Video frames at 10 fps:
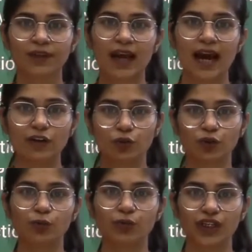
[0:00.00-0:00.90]
and who
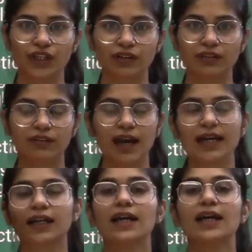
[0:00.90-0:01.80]
to breed,
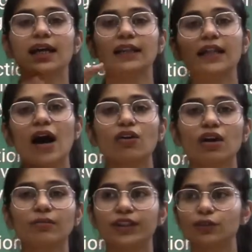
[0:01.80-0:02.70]
right? Now
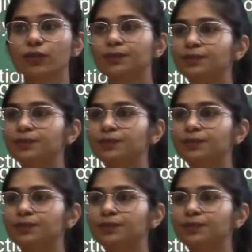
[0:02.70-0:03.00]
coming to